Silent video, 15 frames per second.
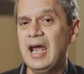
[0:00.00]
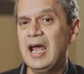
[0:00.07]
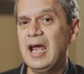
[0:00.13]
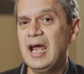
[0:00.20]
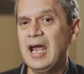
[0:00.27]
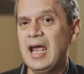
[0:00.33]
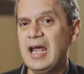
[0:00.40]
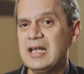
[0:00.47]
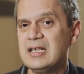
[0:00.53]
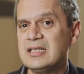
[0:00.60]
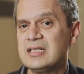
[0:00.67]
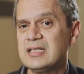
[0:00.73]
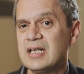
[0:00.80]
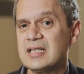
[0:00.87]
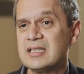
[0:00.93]
Uh,
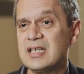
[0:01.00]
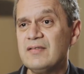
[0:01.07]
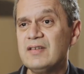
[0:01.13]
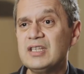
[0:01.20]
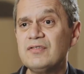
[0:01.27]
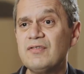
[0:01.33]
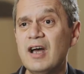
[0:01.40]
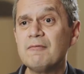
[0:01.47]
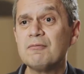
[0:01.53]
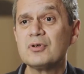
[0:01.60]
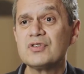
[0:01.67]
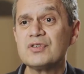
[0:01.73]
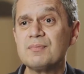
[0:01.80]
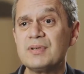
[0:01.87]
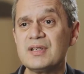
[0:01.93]
and seventy-five
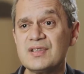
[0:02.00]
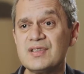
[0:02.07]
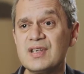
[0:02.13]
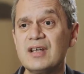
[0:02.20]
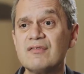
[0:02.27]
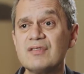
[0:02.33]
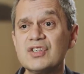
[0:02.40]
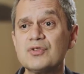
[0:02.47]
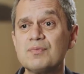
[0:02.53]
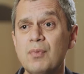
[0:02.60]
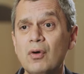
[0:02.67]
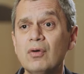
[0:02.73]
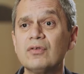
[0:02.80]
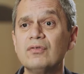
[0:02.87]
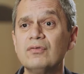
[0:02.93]
percent
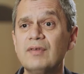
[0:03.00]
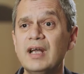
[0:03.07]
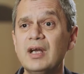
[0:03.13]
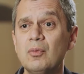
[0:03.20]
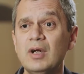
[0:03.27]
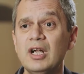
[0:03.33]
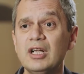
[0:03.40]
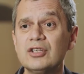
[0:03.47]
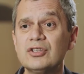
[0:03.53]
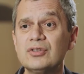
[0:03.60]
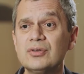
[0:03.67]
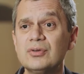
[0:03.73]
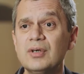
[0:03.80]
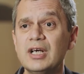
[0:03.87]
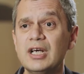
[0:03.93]
respond very well
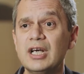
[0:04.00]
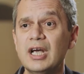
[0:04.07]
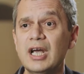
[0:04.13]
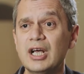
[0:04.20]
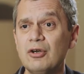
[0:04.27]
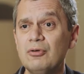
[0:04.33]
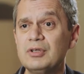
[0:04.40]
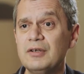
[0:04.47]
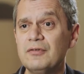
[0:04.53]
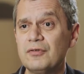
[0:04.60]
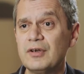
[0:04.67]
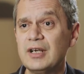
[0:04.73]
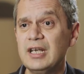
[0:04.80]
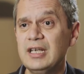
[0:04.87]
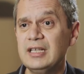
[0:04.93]
to a, a
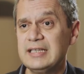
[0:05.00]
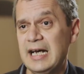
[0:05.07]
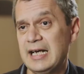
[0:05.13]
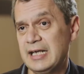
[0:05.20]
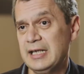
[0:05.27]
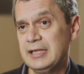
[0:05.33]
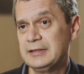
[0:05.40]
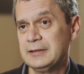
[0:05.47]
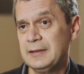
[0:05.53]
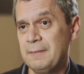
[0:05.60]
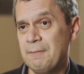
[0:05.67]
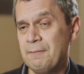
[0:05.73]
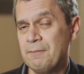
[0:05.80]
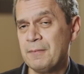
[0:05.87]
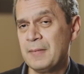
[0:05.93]
gluten-free diet.
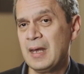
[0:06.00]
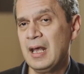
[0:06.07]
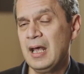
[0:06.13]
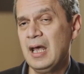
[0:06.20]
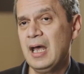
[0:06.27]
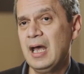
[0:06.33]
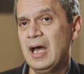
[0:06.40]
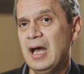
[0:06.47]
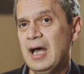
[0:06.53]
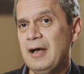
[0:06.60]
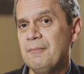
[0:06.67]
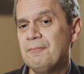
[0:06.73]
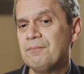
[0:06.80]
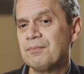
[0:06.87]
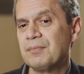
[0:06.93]

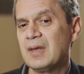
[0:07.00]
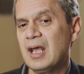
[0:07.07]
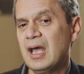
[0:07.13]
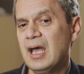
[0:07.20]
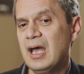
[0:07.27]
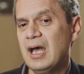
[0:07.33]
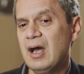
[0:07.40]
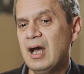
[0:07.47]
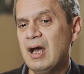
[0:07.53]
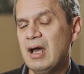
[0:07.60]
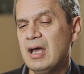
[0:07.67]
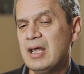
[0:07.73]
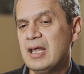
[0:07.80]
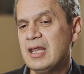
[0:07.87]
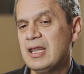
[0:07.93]
Um,
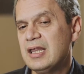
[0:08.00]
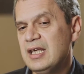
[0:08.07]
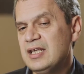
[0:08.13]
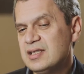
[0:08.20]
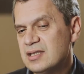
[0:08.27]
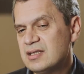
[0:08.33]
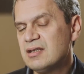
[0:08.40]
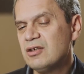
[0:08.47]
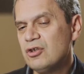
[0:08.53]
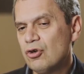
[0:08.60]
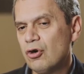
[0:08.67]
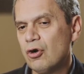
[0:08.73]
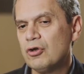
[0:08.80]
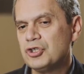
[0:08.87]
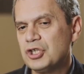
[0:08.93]
these
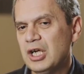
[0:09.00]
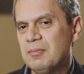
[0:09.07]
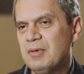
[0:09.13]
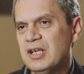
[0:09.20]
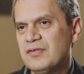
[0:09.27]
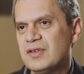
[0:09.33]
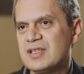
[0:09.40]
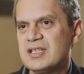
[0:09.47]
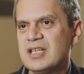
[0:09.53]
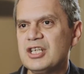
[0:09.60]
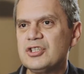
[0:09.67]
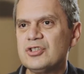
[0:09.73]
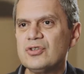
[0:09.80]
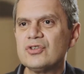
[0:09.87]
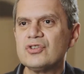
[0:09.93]
neurological
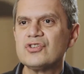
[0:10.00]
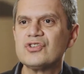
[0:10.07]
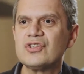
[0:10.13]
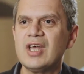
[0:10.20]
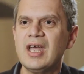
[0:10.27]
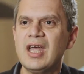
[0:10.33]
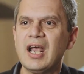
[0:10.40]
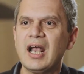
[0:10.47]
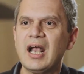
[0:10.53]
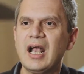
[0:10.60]
manifestations